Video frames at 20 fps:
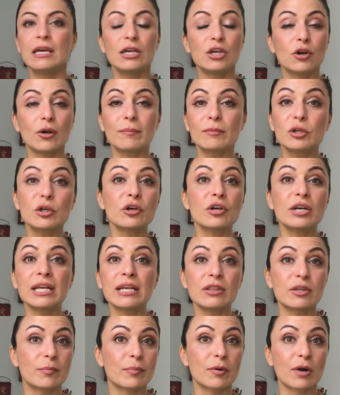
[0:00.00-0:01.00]
you know, I'm
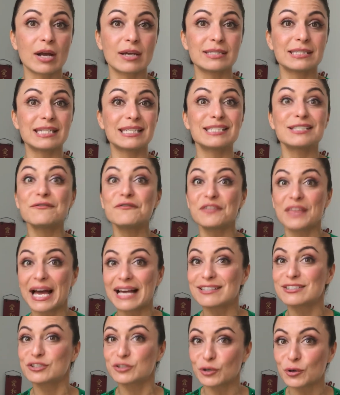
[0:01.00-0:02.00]
learning the process of
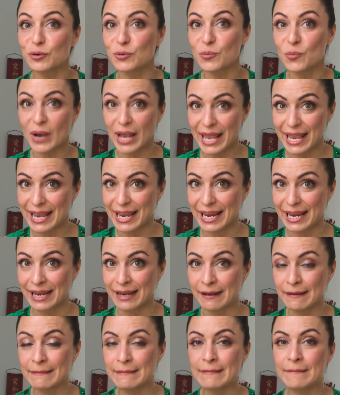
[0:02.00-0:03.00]
that certain
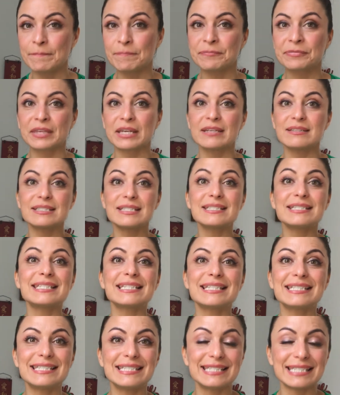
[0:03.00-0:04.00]
way to
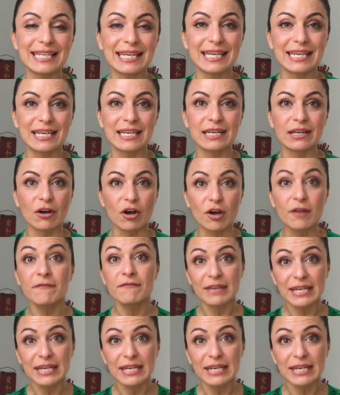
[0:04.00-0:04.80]
succeed on